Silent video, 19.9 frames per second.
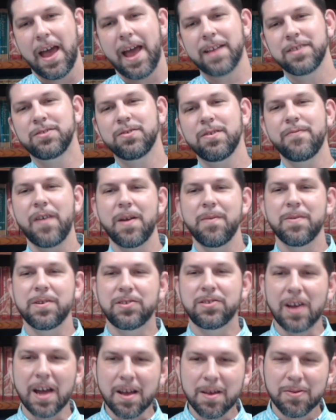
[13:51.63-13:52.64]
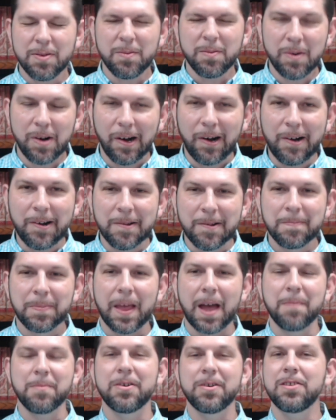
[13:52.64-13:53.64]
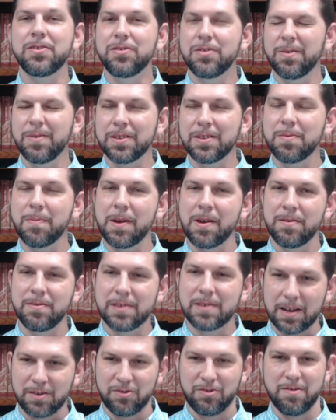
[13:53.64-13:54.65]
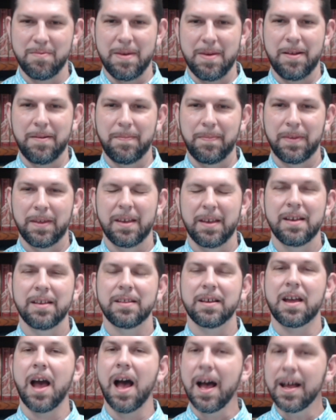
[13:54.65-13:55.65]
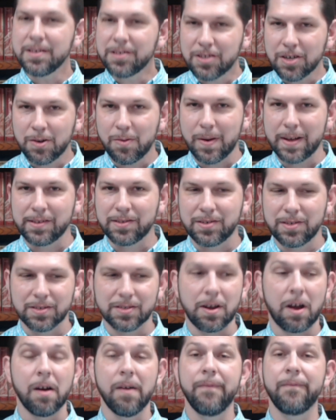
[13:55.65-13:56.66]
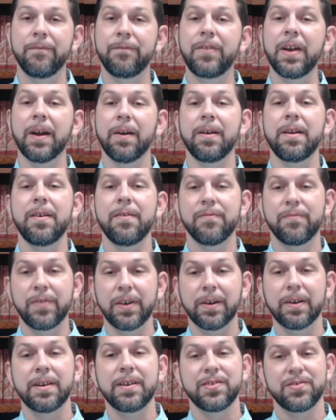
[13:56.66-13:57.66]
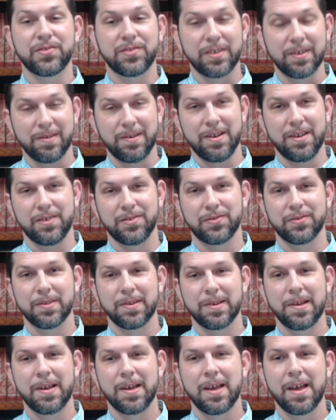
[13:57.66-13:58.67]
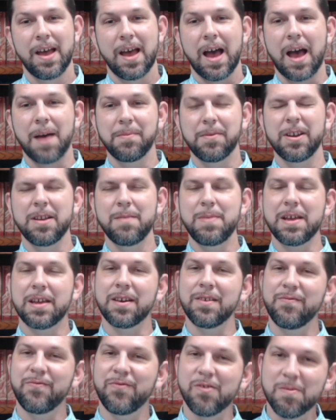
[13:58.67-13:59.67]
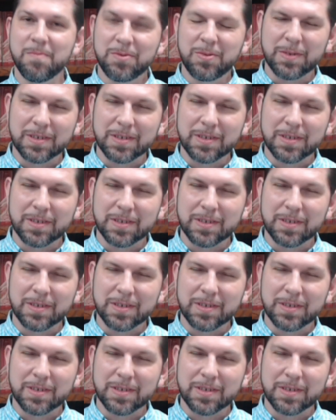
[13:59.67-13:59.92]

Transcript: And so if I reject the Word, I'm going to do it to my own detriment. The consequences are very, very serious. I'm going to be conformed